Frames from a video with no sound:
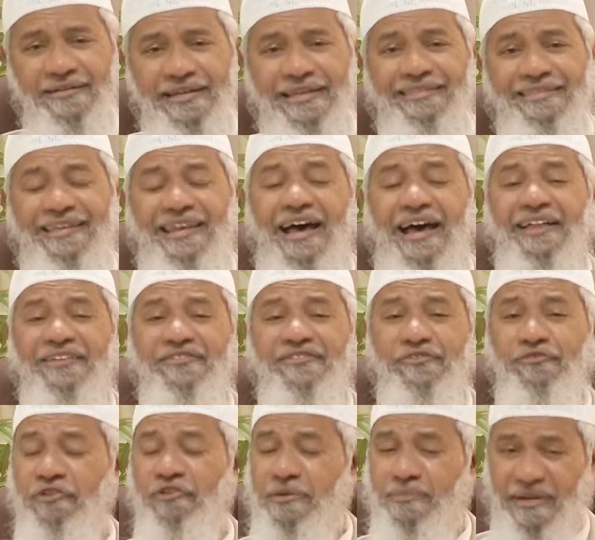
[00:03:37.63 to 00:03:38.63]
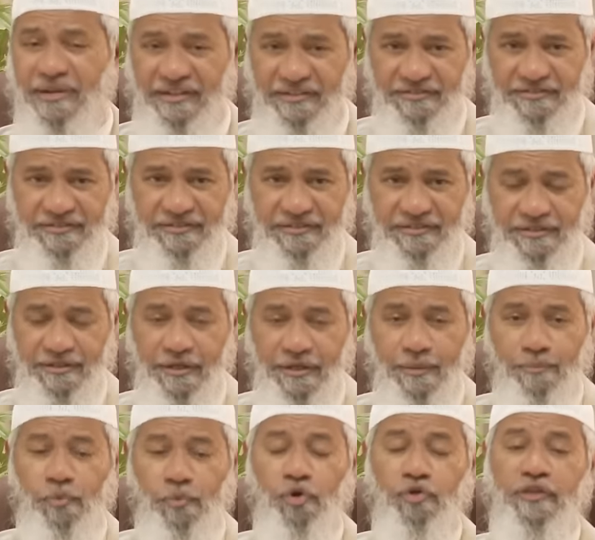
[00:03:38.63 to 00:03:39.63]
in the last 3 months,
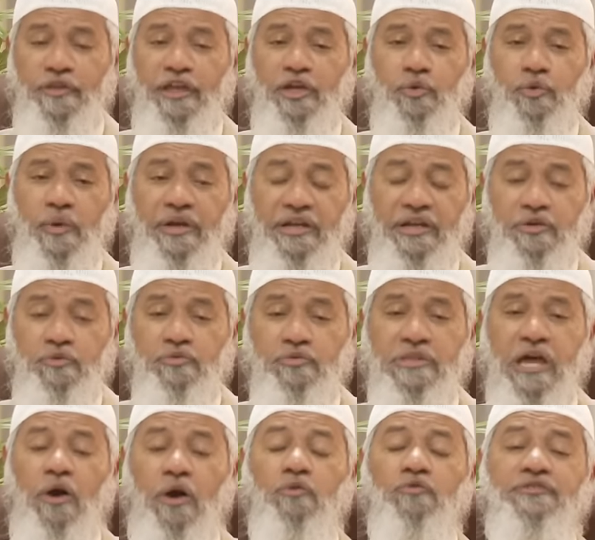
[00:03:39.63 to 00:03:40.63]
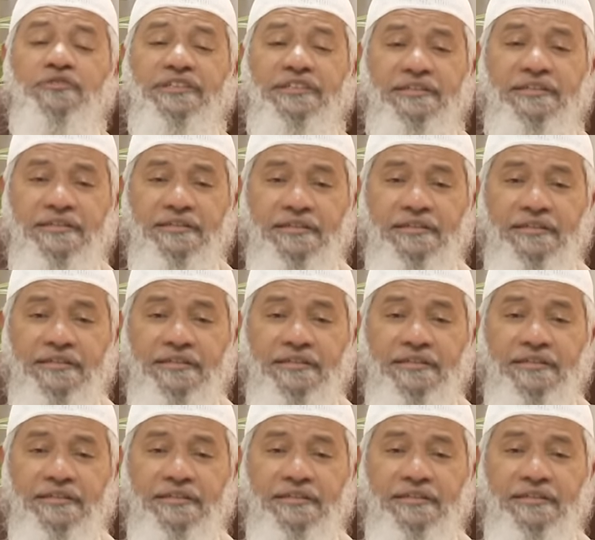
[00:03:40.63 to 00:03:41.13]
more than 22,000